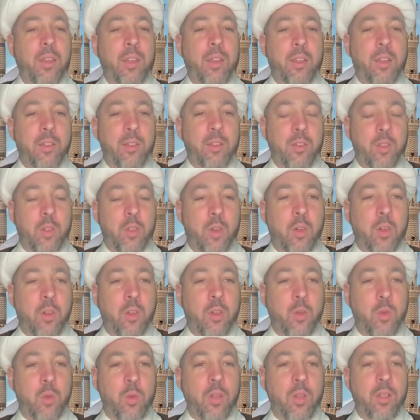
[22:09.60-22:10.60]
In Surah
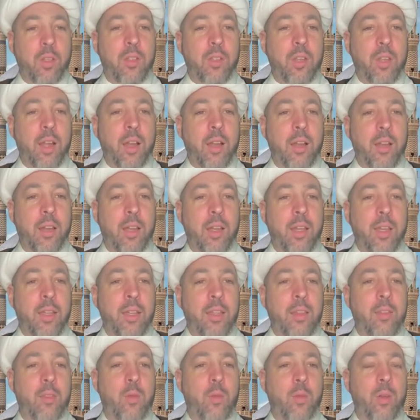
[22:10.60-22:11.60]
Yunus, ayah
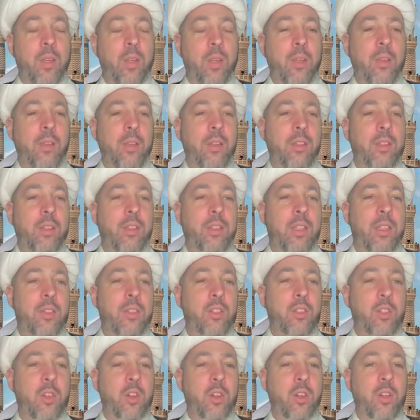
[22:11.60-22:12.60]
83, it says,
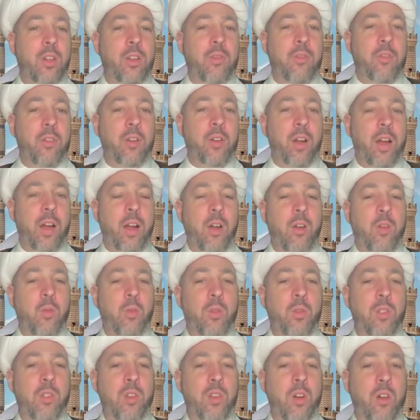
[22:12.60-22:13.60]
surely
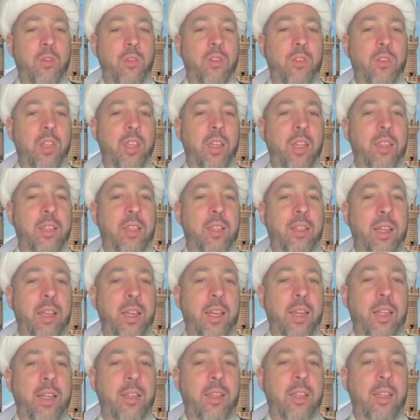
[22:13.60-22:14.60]
Fir'aun was lofty in the
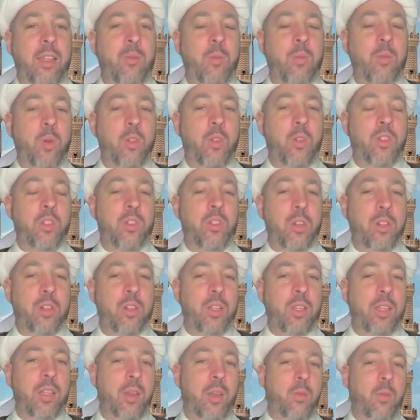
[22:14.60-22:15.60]
land, and most
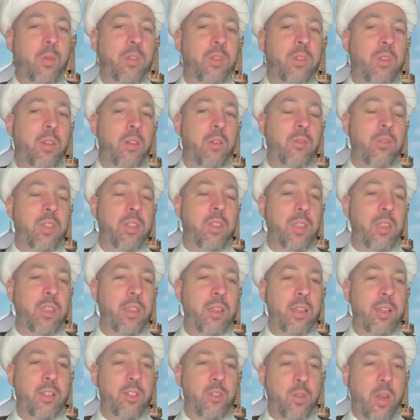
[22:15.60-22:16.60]
surely he was of
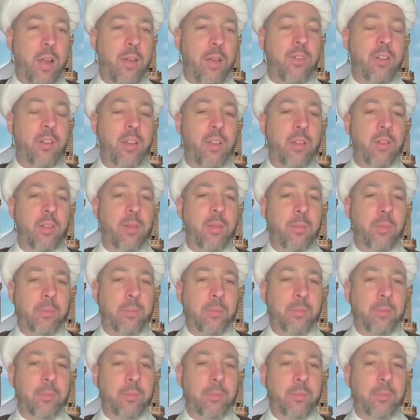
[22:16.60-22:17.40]
the extravagant.